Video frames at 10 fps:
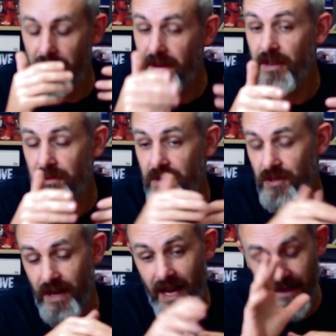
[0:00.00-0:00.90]
I do
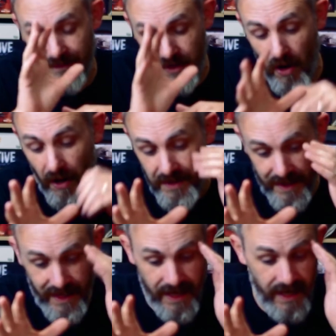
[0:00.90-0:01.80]
enjoy it. I've got
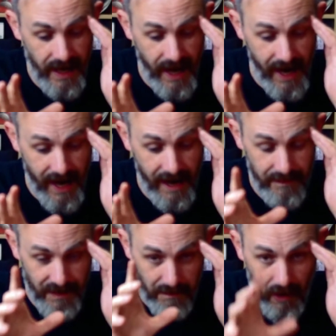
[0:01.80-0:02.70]

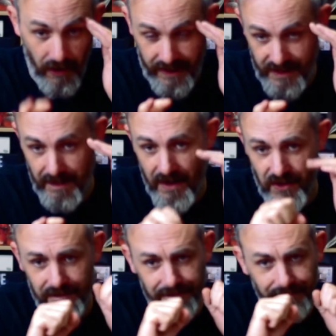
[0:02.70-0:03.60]
the Moloch
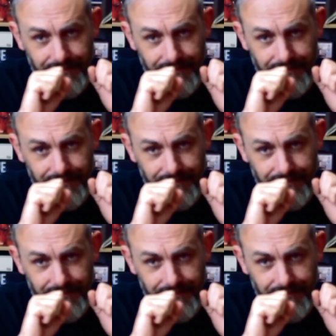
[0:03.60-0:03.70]
expansion